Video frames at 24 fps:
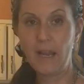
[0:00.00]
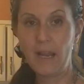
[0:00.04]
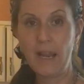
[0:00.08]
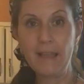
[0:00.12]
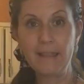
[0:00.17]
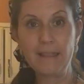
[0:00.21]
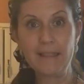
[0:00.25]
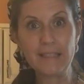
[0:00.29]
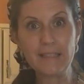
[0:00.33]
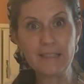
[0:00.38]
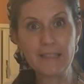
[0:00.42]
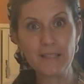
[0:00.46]

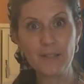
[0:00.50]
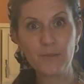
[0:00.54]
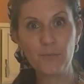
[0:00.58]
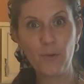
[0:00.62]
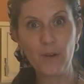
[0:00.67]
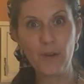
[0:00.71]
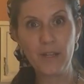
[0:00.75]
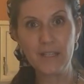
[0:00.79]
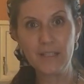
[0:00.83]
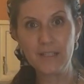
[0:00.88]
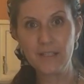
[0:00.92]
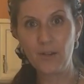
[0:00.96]
And this is
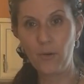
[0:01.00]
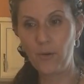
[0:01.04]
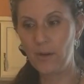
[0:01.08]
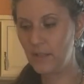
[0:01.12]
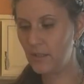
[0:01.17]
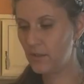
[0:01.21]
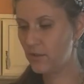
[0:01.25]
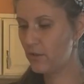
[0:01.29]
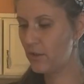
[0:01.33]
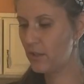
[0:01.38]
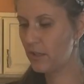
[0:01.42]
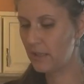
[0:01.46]
what it's going
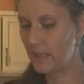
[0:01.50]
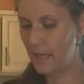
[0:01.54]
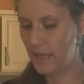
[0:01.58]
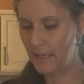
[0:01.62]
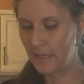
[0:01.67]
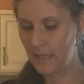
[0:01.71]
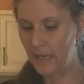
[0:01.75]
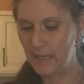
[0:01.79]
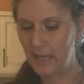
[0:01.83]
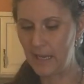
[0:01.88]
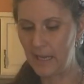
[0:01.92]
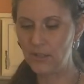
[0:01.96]
to look
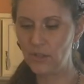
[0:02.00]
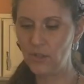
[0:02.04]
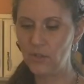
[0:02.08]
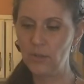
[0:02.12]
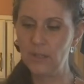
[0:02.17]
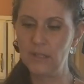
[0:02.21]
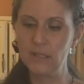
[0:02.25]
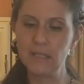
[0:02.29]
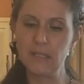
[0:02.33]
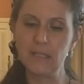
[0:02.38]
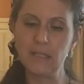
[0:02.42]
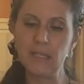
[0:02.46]
like. And as you
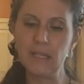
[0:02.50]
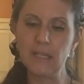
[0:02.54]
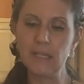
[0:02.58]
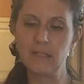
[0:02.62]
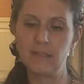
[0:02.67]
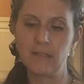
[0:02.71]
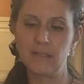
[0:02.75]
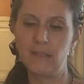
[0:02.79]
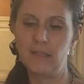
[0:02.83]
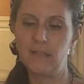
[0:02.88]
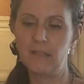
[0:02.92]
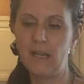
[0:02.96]
can see,
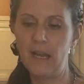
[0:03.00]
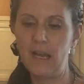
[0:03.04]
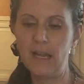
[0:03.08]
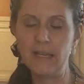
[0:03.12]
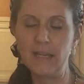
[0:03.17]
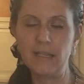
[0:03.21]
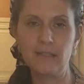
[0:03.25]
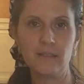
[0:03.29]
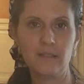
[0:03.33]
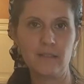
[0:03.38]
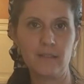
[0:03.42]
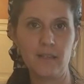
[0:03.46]
it's a
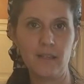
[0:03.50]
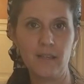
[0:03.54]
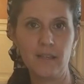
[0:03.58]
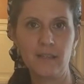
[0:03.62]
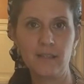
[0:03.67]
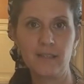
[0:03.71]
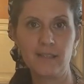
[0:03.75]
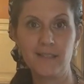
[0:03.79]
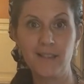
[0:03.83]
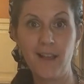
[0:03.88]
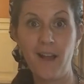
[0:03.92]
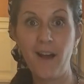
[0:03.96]
nice,
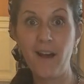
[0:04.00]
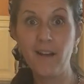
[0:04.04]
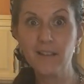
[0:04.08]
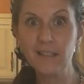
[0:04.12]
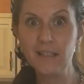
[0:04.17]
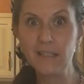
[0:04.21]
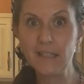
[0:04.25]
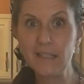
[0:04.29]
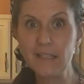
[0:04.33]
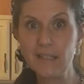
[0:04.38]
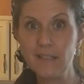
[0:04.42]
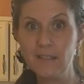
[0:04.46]

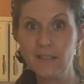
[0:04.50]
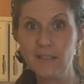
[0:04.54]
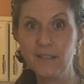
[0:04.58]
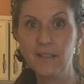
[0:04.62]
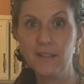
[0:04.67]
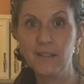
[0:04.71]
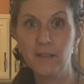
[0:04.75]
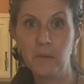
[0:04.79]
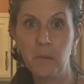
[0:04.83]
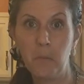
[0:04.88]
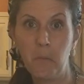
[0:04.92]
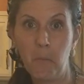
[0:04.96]
solid,
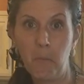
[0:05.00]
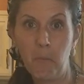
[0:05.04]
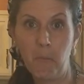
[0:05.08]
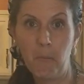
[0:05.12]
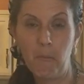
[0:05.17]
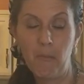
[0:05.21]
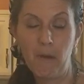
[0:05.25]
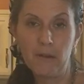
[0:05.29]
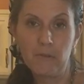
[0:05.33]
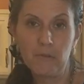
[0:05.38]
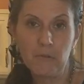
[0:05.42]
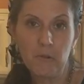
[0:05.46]

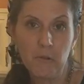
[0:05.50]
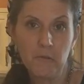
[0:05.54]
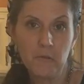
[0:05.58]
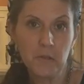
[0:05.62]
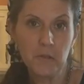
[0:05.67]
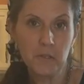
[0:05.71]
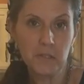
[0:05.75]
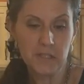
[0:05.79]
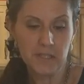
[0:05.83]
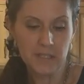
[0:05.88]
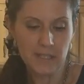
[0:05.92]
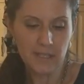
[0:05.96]
I don't know if
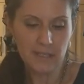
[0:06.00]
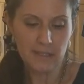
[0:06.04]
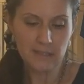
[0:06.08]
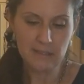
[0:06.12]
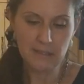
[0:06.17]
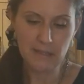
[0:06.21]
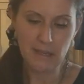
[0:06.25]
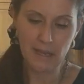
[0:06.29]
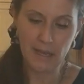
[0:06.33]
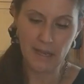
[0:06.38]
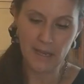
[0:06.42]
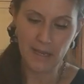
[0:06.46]
you can see
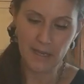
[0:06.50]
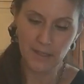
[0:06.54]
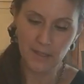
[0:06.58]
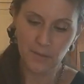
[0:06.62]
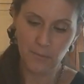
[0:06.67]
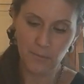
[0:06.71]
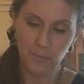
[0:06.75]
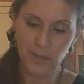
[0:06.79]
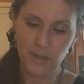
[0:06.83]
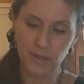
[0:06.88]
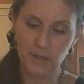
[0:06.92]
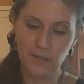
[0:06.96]
inside,
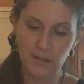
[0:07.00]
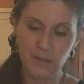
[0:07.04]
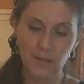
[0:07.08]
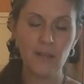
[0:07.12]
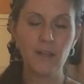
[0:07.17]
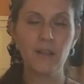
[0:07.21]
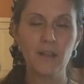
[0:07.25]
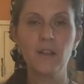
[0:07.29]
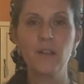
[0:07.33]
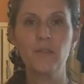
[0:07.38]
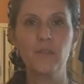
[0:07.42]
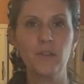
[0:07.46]
but
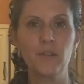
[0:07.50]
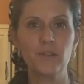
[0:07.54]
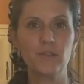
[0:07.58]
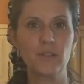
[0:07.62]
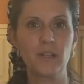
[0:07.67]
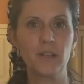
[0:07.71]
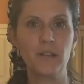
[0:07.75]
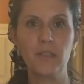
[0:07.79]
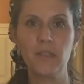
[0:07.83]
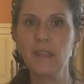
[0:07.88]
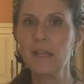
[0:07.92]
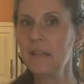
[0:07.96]
there's
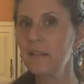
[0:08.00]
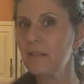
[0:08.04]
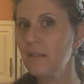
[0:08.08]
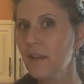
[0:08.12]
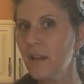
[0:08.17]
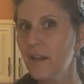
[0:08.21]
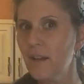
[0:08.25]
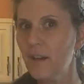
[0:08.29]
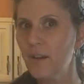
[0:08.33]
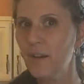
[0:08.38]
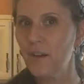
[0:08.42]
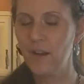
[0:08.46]
a thick
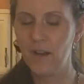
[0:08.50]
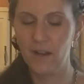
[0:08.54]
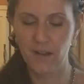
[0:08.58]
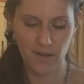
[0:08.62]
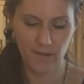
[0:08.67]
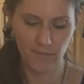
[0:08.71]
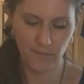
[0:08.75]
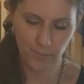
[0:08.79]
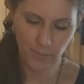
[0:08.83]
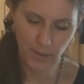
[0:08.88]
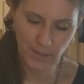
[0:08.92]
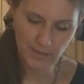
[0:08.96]
layer
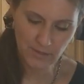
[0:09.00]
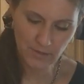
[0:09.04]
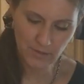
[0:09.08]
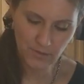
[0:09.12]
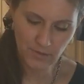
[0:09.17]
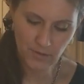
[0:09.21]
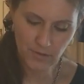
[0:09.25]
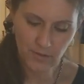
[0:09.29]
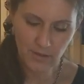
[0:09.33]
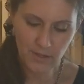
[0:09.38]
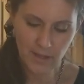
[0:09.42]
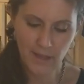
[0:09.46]
of
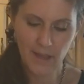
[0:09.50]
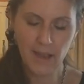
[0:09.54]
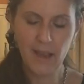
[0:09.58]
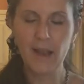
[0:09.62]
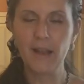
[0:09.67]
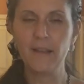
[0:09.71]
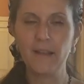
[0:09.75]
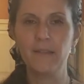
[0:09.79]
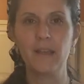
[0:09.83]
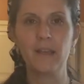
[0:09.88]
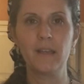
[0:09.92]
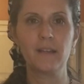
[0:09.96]
pretzel,
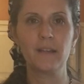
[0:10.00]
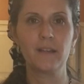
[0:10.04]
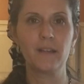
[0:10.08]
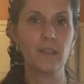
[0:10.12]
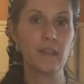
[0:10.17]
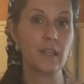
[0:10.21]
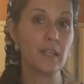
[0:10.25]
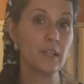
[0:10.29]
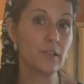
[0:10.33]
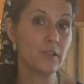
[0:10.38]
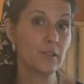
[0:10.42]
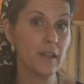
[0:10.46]
and then a
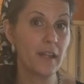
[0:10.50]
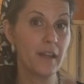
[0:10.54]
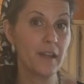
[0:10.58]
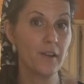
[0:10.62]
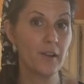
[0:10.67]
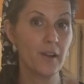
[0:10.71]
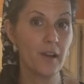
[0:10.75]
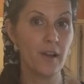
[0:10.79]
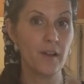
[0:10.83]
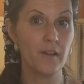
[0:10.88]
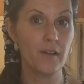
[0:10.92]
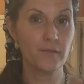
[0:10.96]
thinner
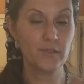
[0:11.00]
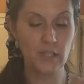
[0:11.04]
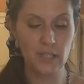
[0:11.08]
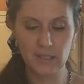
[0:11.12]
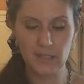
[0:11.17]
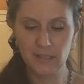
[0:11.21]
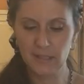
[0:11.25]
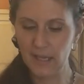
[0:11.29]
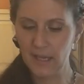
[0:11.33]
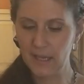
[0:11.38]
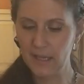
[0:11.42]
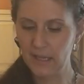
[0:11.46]
layer of
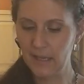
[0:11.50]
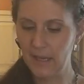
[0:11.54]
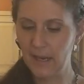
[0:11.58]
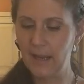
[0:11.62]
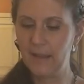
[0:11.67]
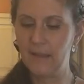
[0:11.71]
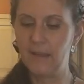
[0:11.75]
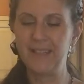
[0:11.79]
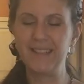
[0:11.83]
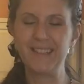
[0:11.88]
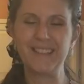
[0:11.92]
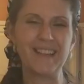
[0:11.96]
cheesecake,
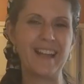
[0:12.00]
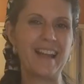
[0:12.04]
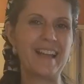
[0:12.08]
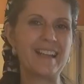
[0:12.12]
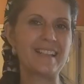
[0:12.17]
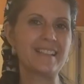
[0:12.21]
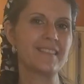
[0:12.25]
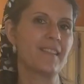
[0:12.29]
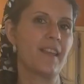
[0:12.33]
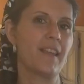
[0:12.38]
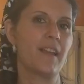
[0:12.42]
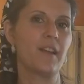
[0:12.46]
and then a
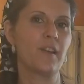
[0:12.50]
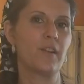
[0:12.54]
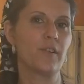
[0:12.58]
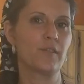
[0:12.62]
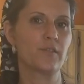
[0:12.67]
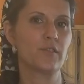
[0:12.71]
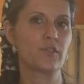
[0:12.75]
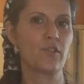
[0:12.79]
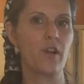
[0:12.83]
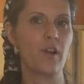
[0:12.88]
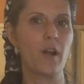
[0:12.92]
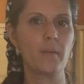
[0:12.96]
nice layer of
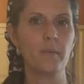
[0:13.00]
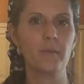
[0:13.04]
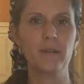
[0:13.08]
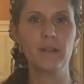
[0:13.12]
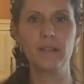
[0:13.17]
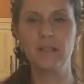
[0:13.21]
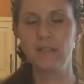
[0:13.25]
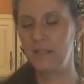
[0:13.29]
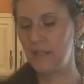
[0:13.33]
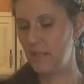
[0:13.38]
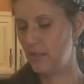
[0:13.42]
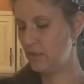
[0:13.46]

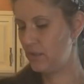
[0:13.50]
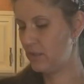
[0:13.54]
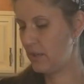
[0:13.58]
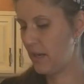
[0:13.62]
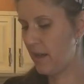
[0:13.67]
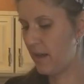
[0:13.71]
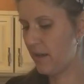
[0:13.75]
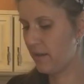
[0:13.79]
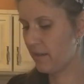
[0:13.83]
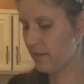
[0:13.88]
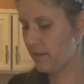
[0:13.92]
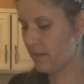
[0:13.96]
strawberries and
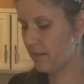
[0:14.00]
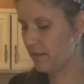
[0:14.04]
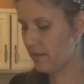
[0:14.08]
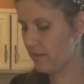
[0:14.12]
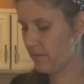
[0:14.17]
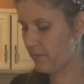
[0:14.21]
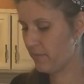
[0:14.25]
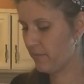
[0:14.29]
gel.